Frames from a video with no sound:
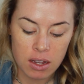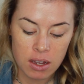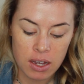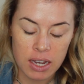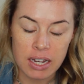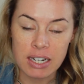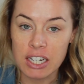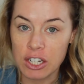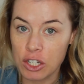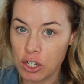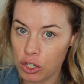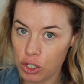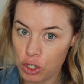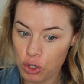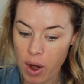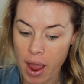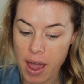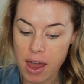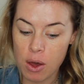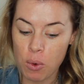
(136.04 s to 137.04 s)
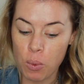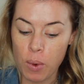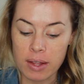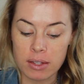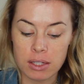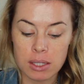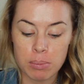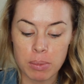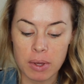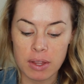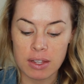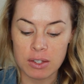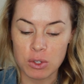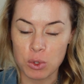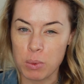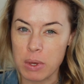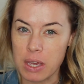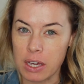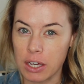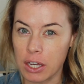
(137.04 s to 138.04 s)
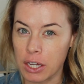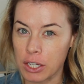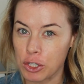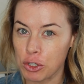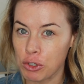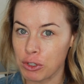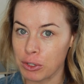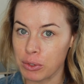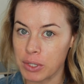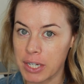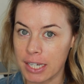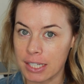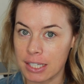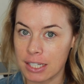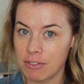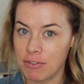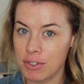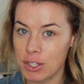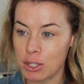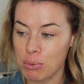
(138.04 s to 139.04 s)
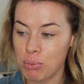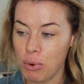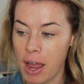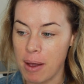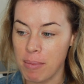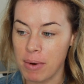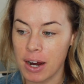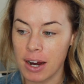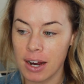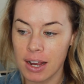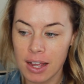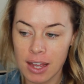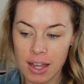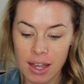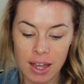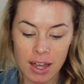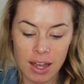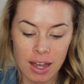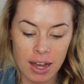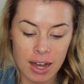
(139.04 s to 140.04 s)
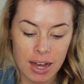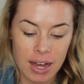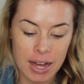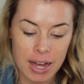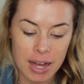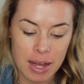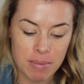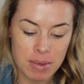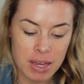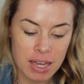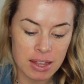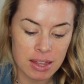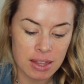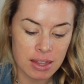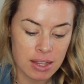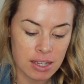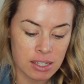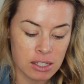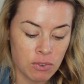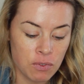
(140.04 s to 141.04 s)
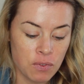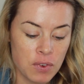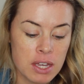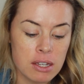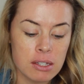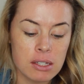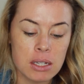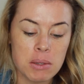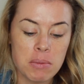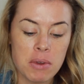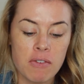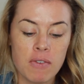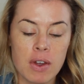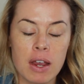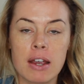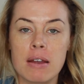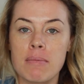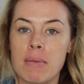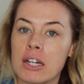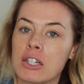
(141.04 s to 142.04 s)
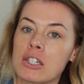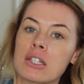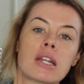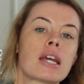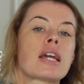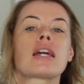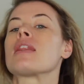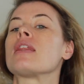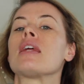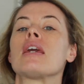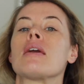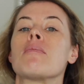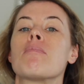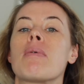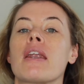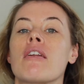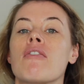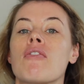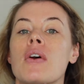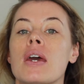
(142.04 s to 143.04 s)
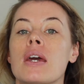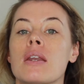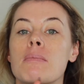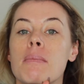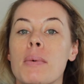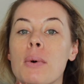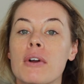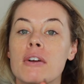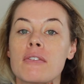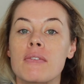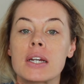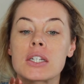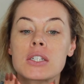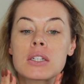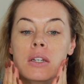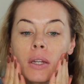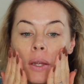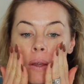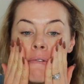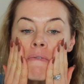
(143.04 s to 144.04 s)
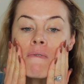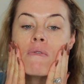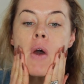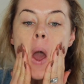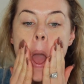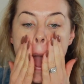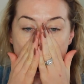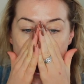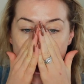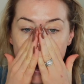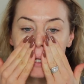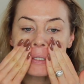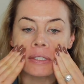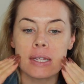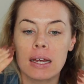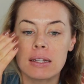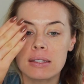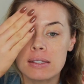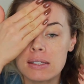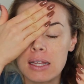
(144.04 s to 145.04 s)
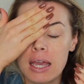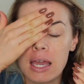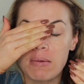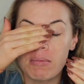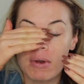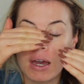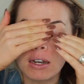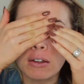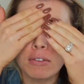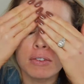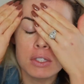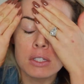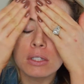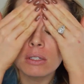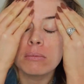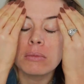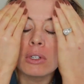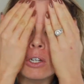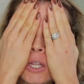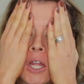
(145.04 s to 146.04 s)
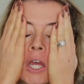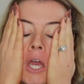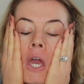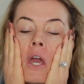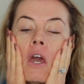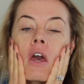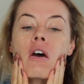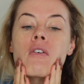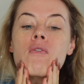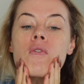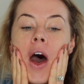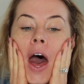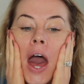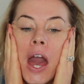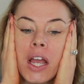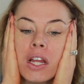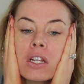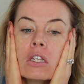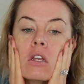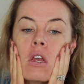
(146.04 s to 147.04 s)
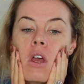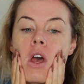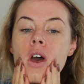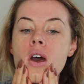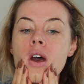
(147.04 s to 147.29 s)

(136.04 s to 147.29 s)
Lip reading: I did try it once, but this will be a good true test of this primer. This feels to me very much like the Benefit Professional. It has that same kind of smoothing effect